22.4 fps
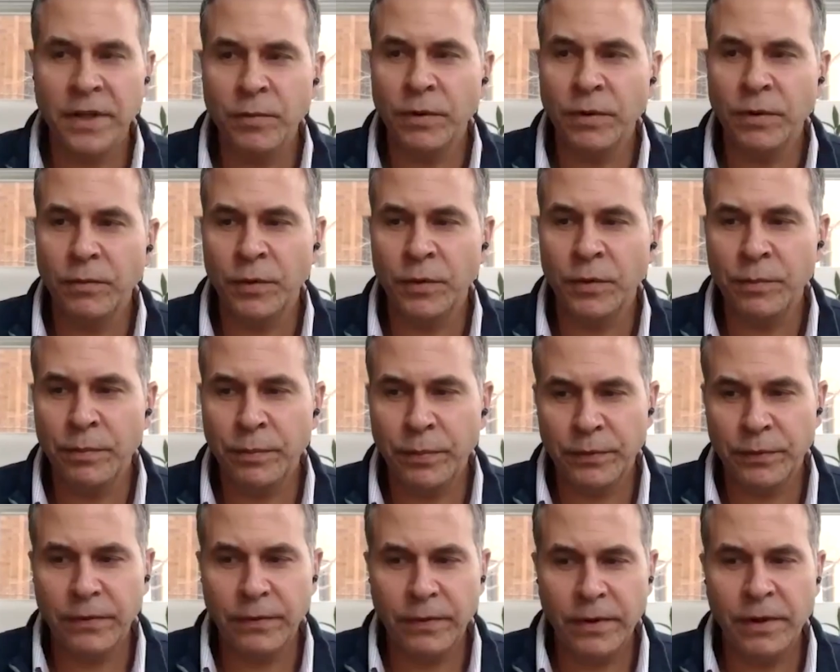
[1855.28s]
would, would
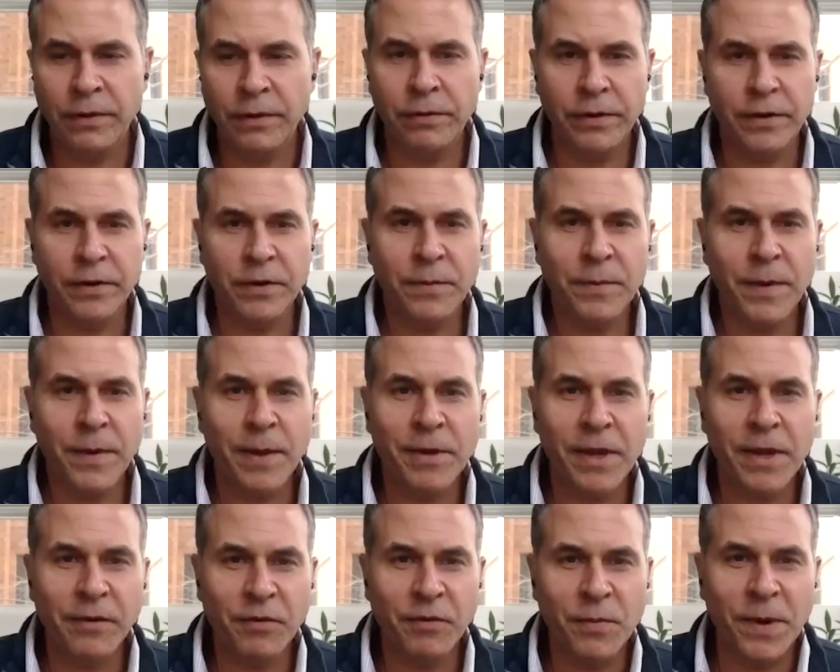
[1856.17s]
in theory,
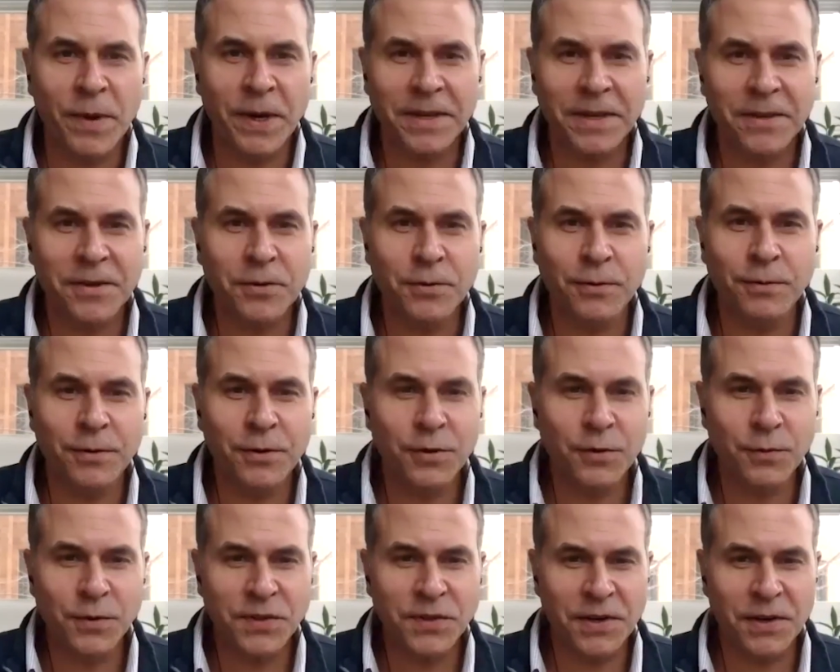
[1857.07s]
maybe everybody who,
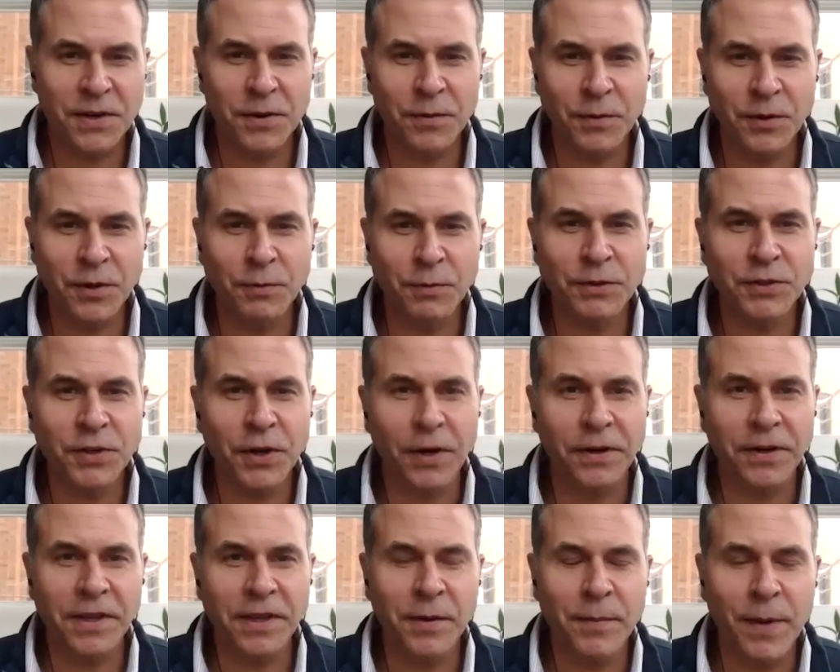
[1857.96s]
who was here when you were
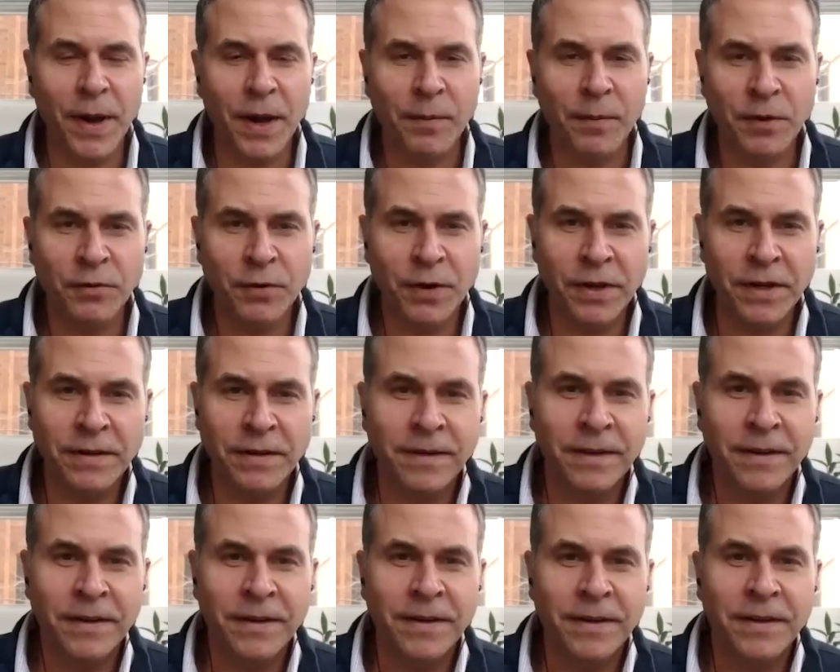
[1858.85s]
talking about Madrid
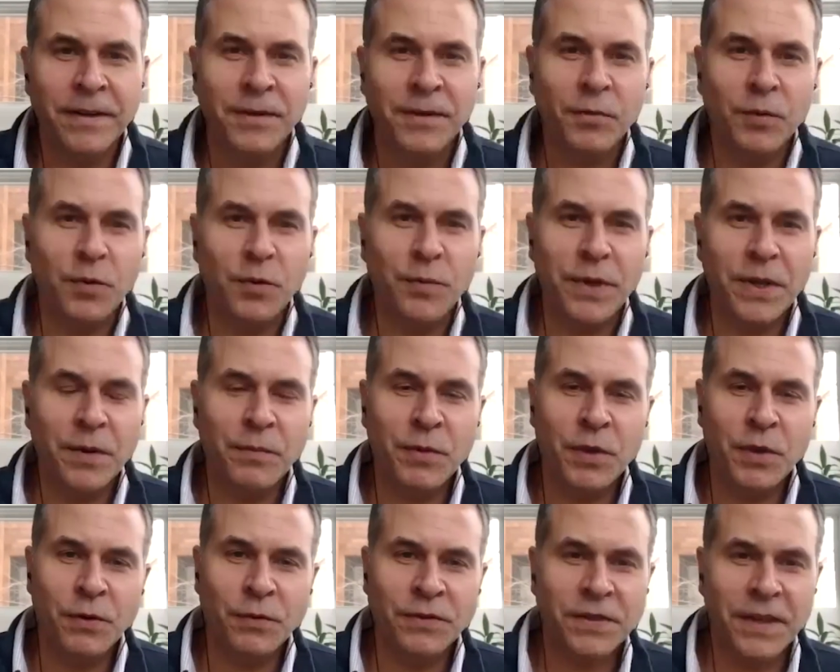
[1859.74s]
would be
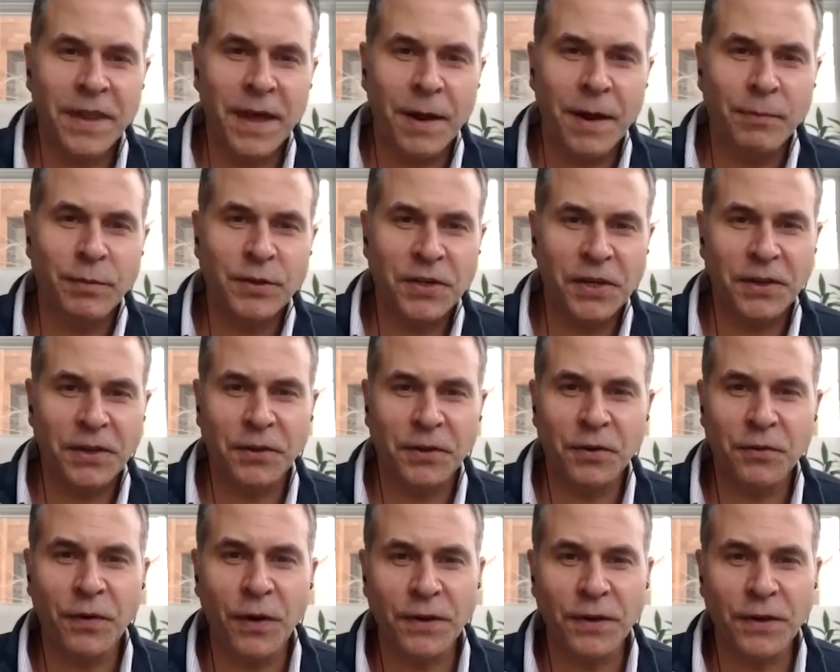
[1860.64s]
immune to that
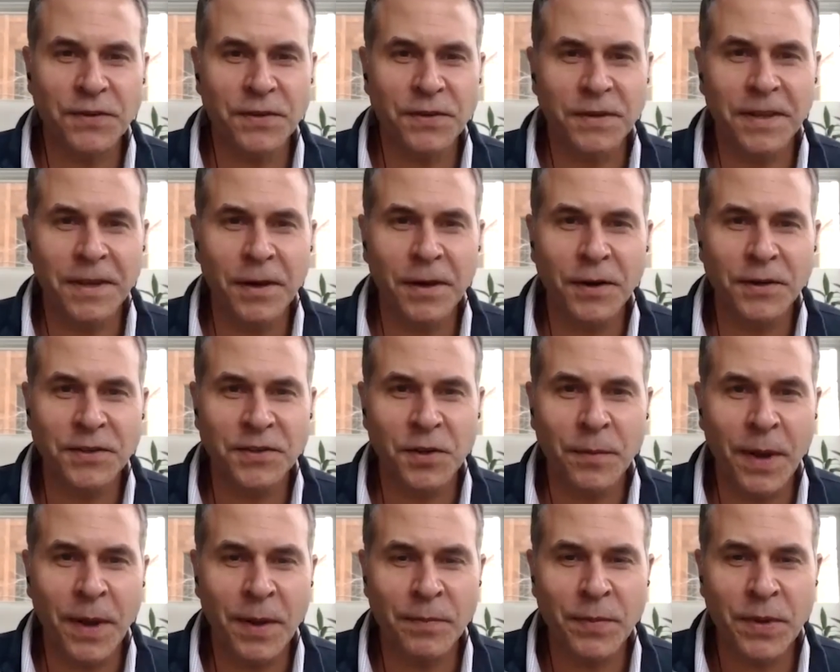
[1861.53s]
particular falsehood. They also
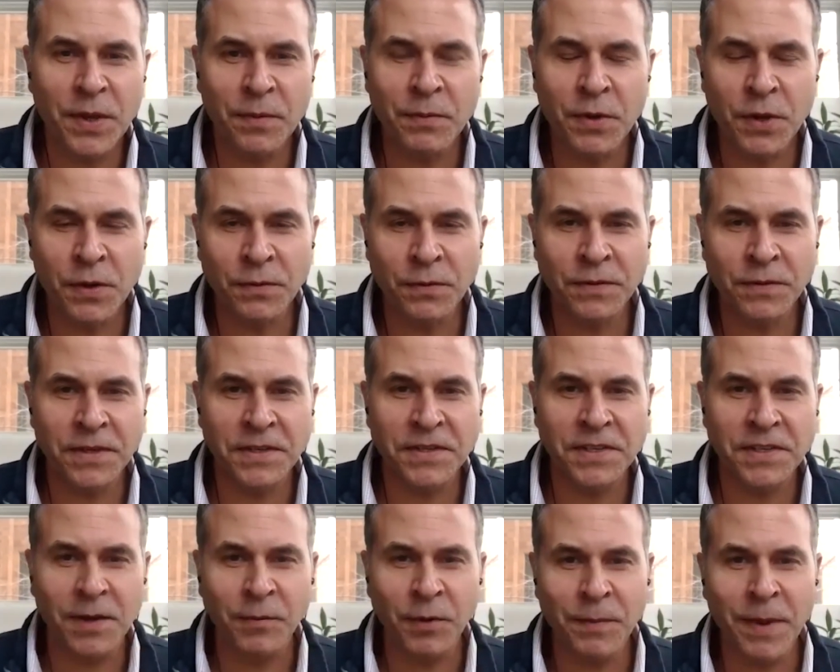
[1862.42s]
might be immune to
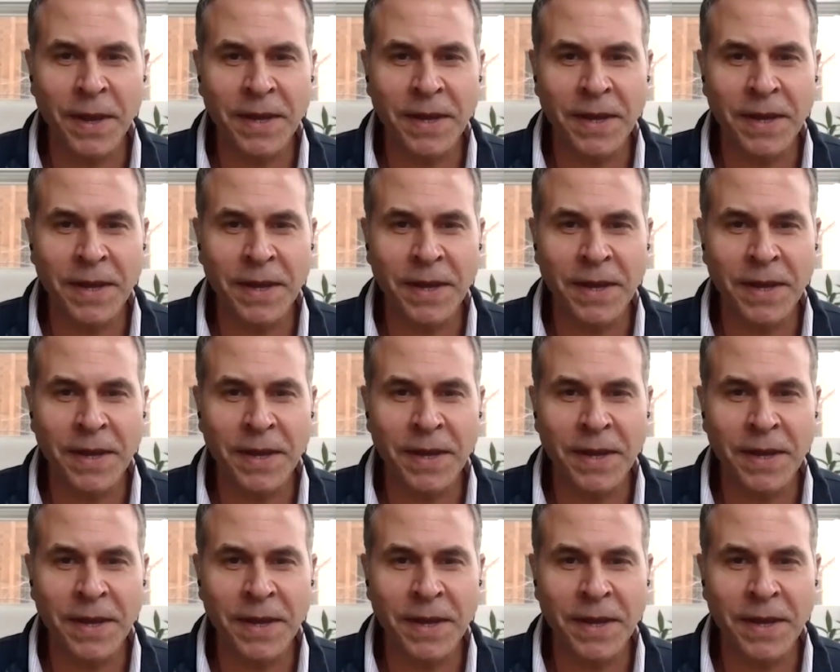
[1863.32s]
someone